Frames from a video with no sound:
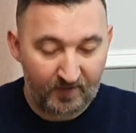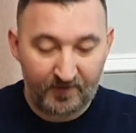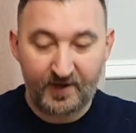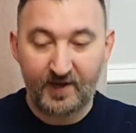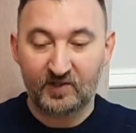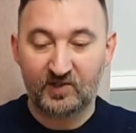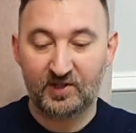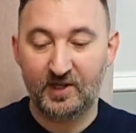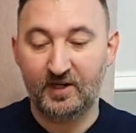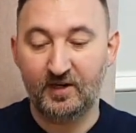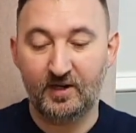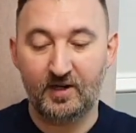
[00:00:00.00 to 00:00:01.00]
The next
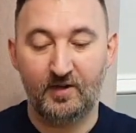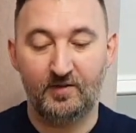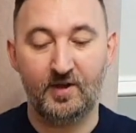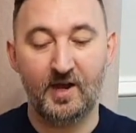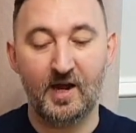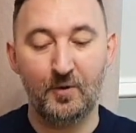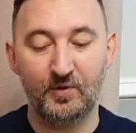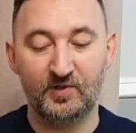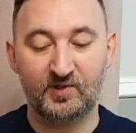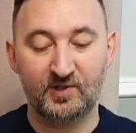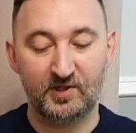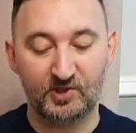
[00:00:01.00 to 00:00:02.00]
thing that I would
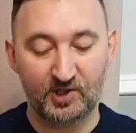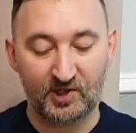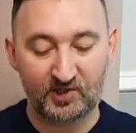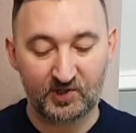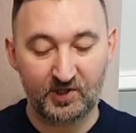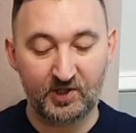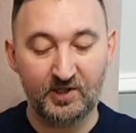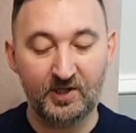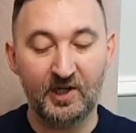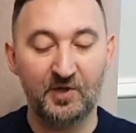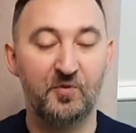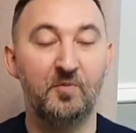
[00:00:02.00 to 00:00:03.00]
suggest that you
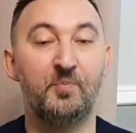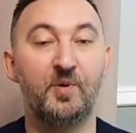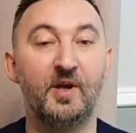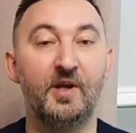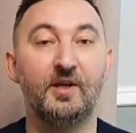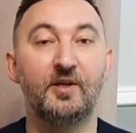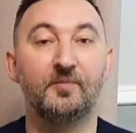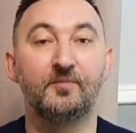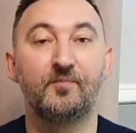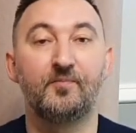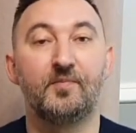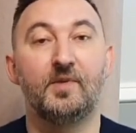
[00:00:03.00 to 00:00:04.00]
need would be
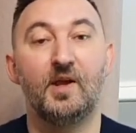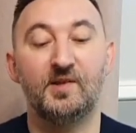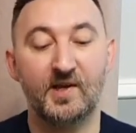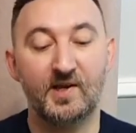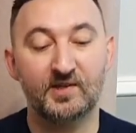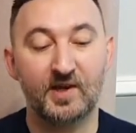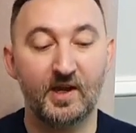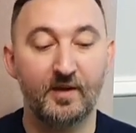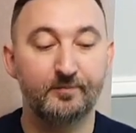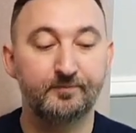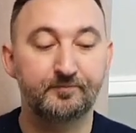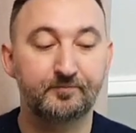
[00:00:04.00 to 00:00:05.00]
a test
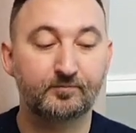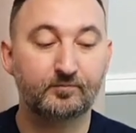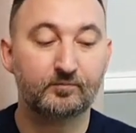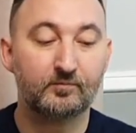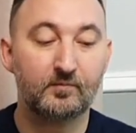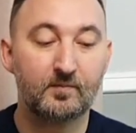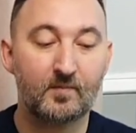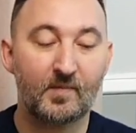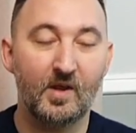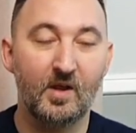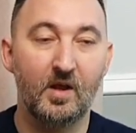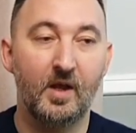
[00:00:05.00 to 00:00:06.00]
kit.
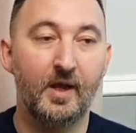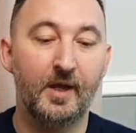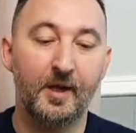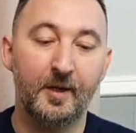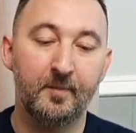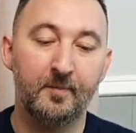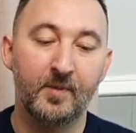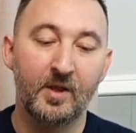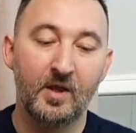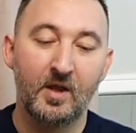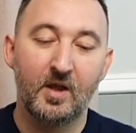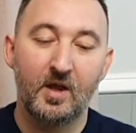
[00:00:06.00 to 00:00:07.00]
I
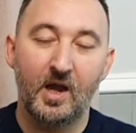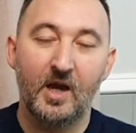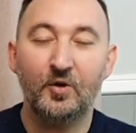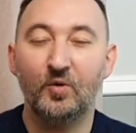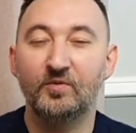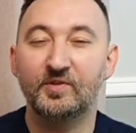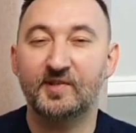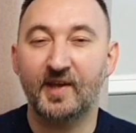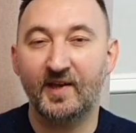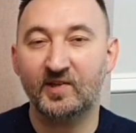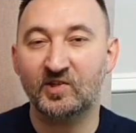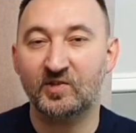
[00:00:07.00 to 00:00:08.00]
don't
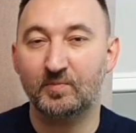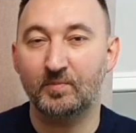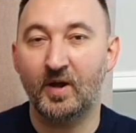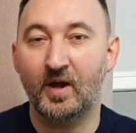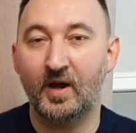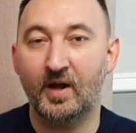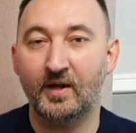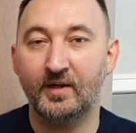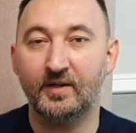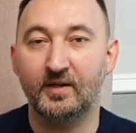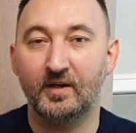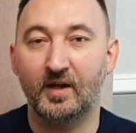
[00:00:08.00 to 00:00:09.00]
test my
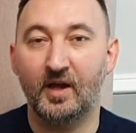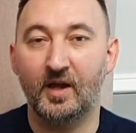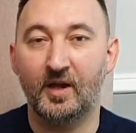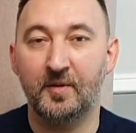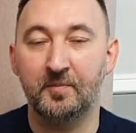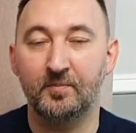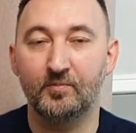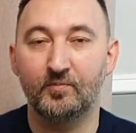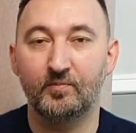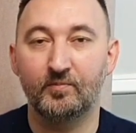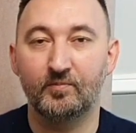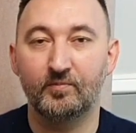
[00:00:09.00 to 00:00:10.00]

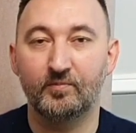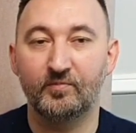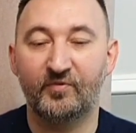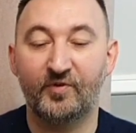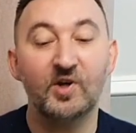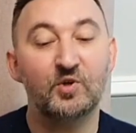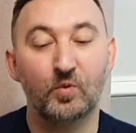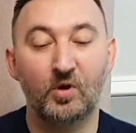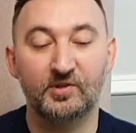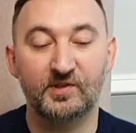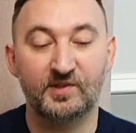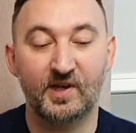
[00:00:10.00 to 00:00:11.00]

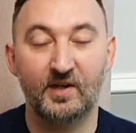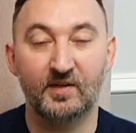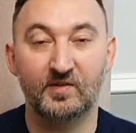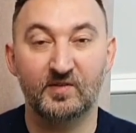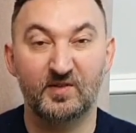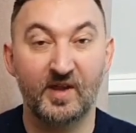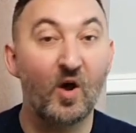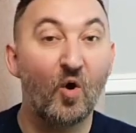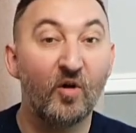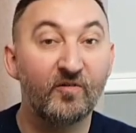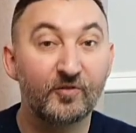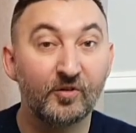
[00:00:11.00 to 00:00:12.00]
freshwater tanks that
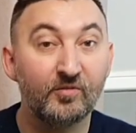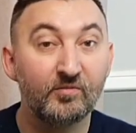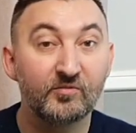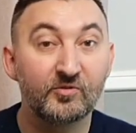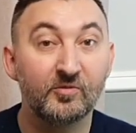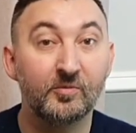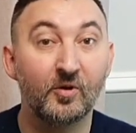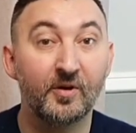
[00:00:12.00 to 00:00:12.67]
often, to be